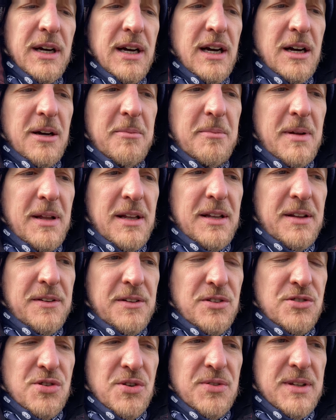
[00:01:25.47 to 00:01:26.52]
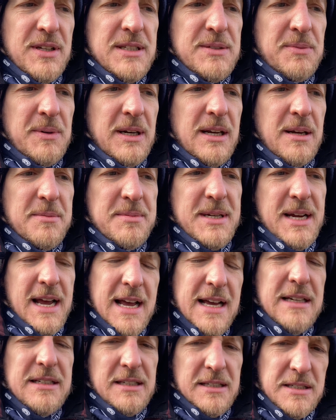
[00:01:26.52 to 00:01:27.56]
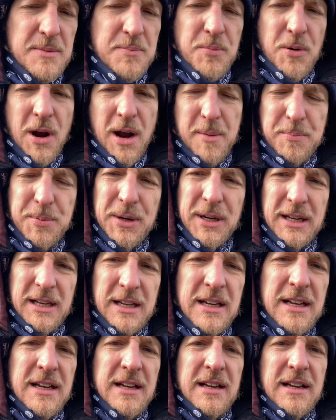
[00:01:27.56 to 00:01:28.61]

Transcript: Um, the truth is, when it comes to access to property